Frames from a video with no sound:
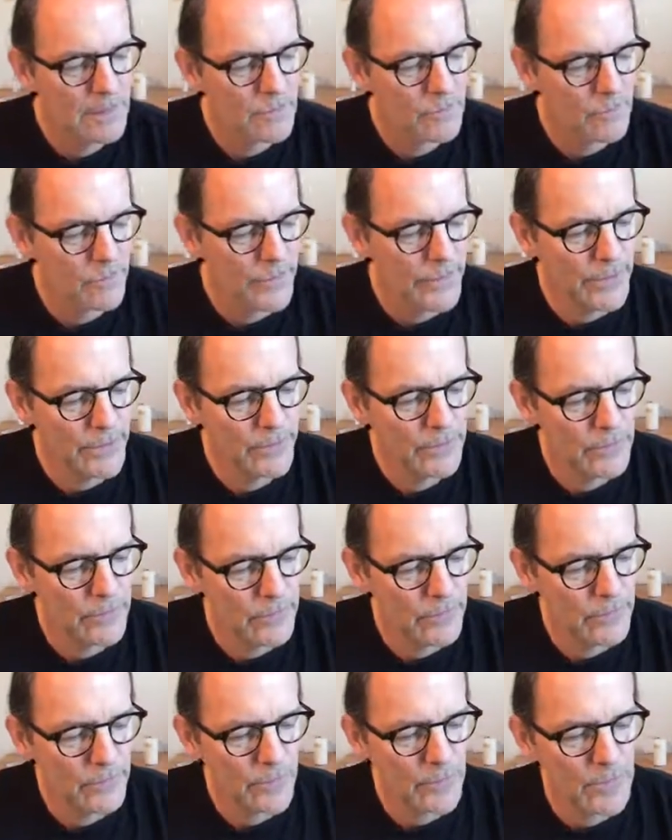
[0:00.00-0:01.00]
read to
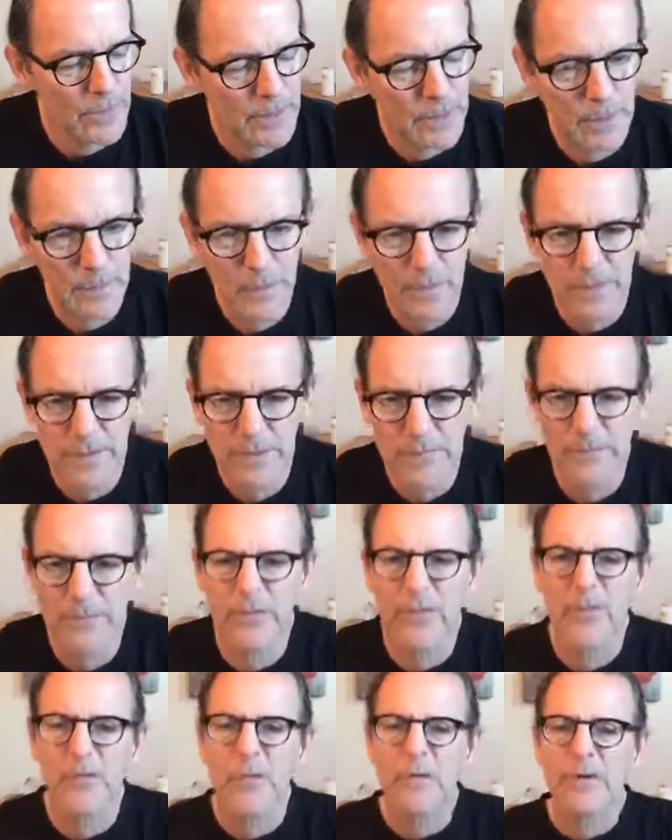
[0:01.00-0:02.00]
you from a couple different
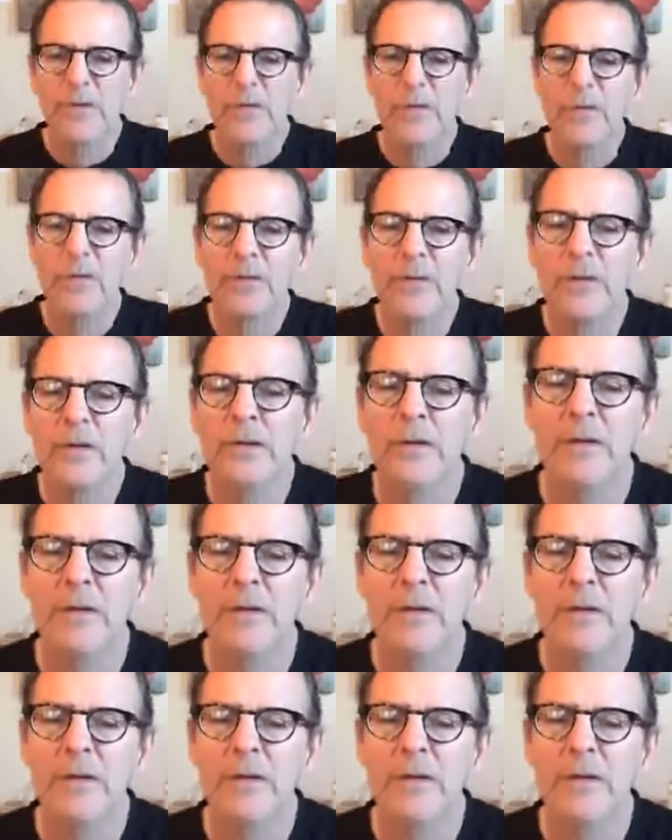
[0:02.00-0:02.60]
sources.